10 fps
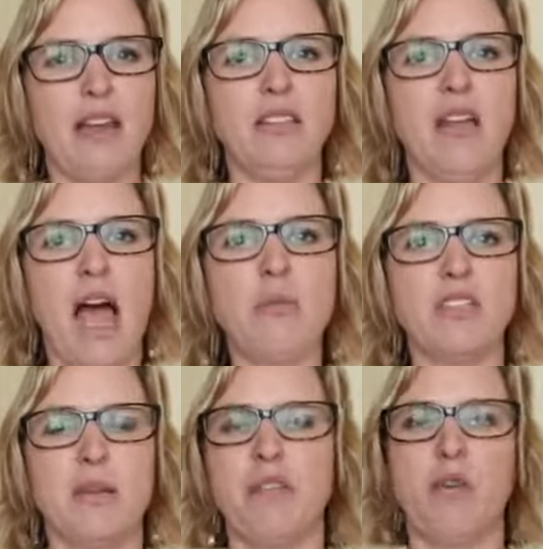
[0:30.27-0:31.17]
a lot with
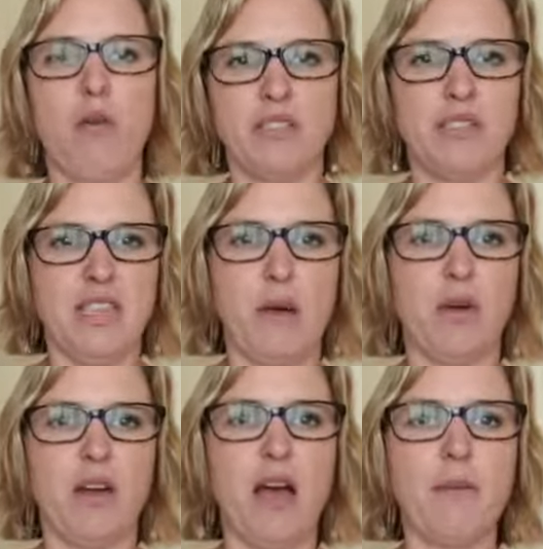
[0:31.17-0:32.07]
some of the courses that
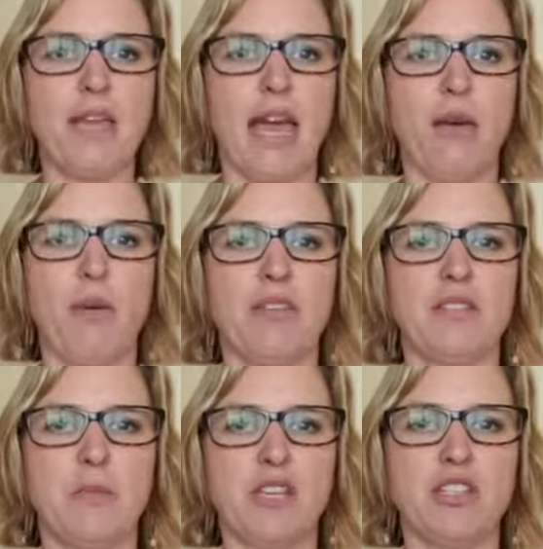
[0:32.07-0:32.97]
we're coming out with,
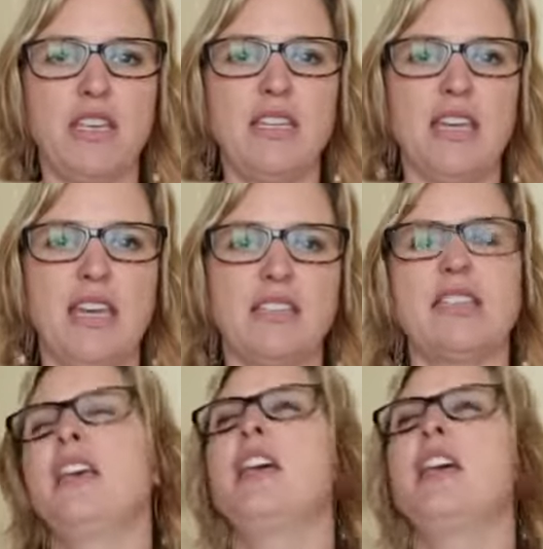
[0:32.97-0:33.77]
especially this